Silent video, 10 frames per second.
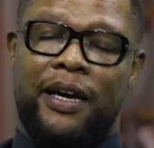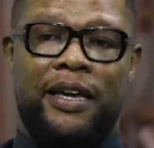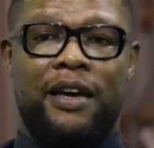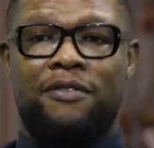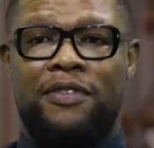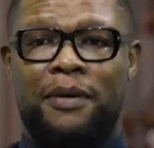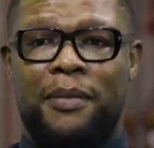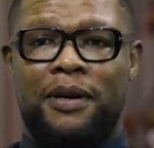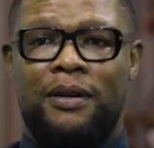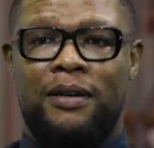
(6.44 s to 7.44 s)
a young
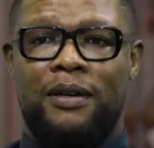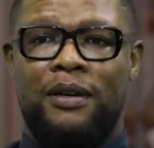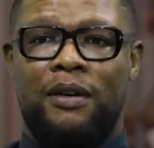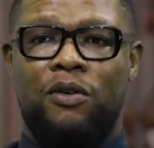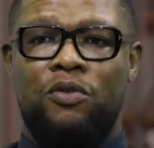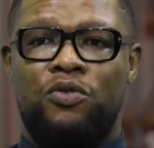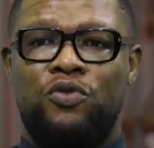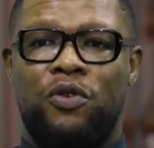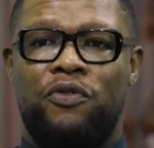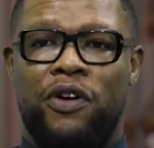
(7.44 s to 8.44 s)
farmer who's
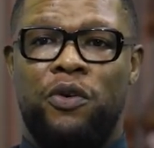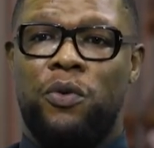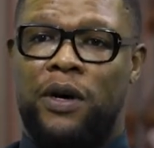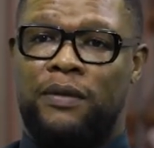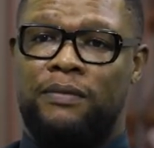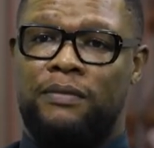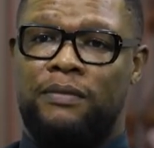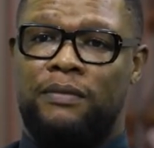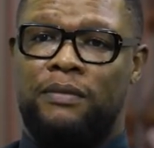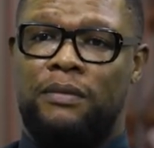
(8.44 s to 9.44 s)
doing very well.
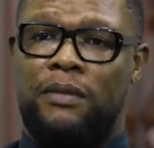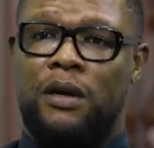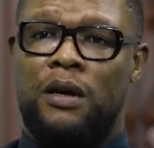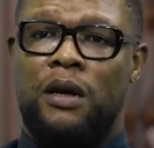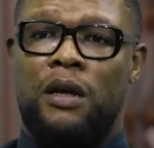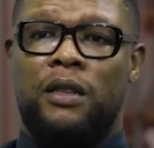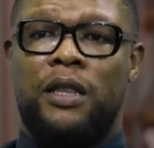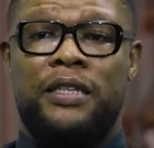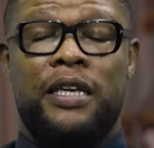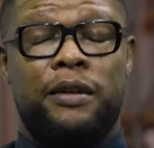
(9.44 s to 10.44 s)

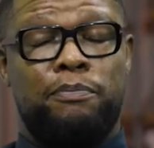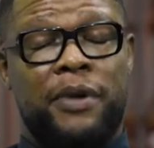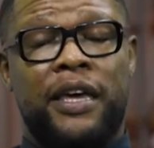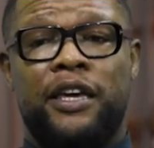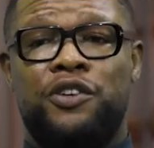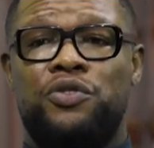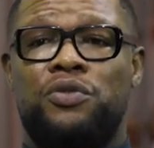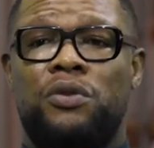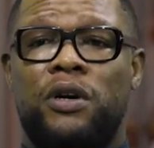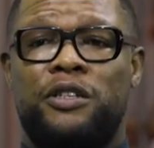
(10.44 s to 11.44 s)
There's a big issue,
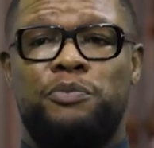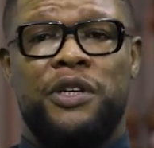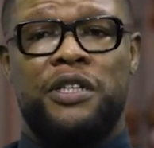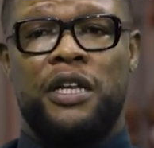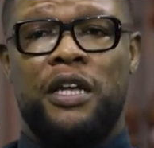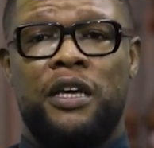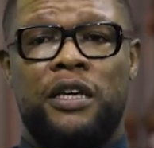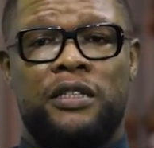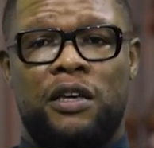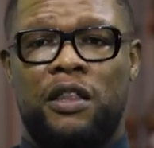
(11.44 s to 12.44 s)
especially
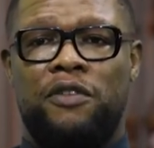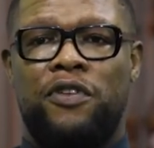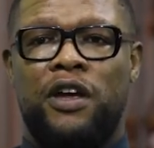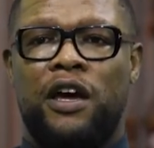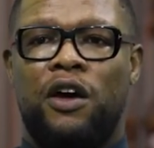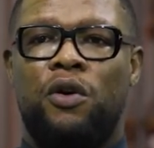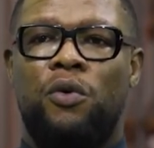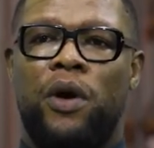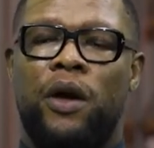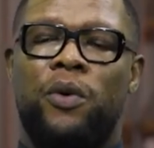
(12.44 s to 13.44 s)
in South Africa,
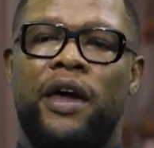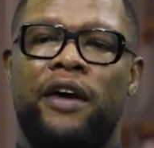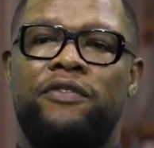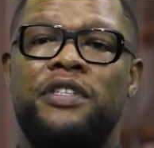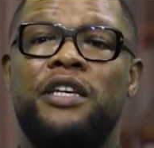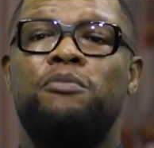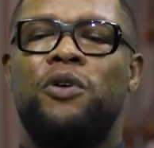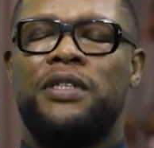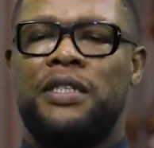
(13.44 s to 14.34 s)
where we have tick-borne